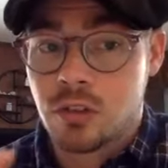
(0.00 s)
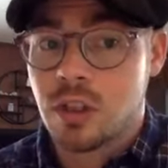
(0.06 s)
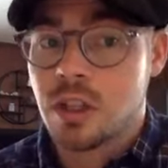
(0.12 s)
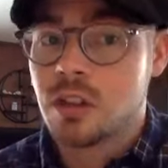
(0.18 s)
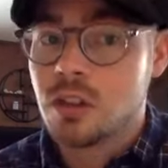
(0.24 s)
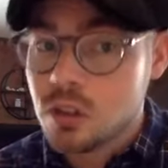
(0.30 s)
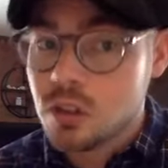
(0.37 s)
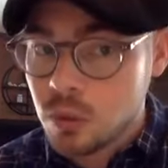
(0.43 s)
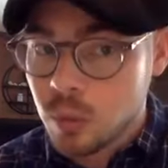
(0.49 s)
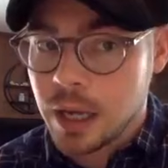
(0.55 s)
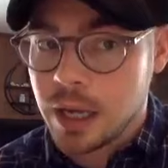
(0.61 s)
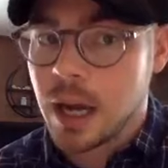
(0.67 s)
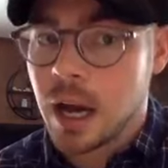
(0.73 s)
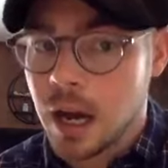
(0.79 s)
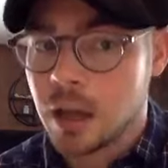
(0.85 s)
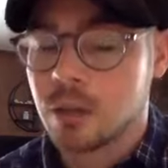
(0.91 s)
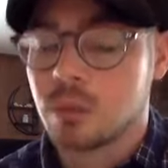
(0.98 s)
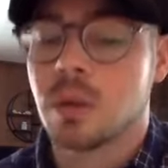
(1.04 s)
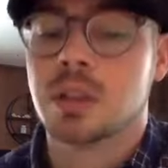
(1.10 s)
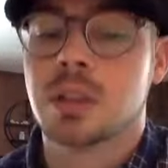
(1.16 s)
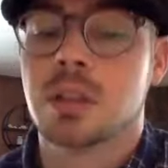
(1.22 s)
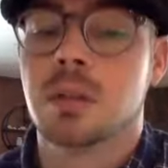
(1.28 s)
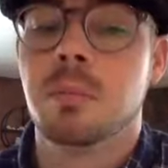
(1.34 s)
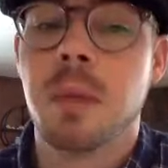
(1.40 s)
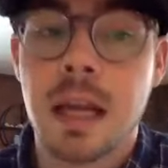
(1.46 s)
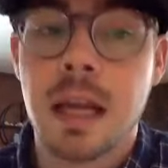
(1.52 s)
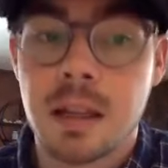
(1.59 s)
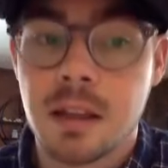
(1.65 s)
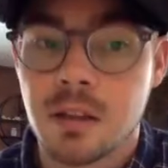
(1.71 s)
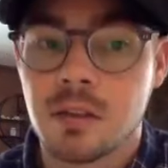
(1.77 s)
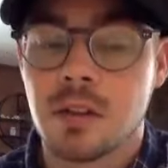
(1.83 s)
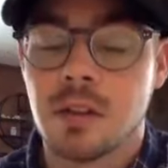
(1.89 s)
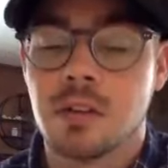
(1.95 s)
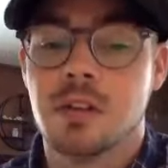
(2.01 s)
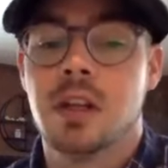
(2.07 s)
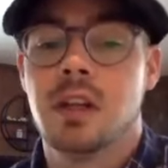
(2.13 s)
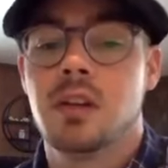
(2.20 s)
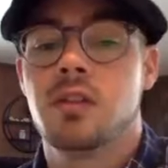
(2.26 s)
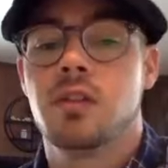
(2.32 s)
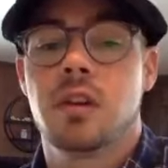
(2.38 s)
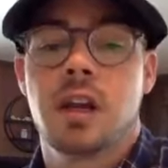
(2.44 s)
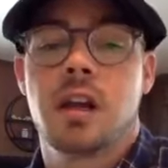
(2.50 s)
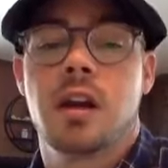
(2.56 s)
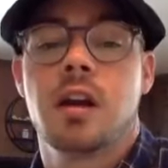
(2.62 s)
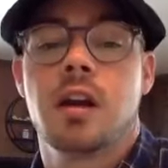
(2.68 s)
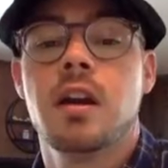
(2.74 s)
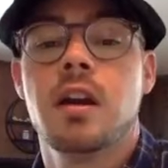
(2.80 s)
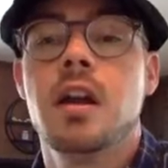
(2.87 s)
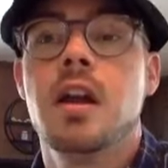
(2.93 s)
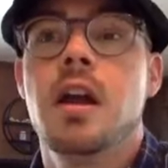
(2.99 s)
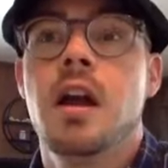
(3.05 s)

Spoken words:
This is the way Kant wants to make this distinction here.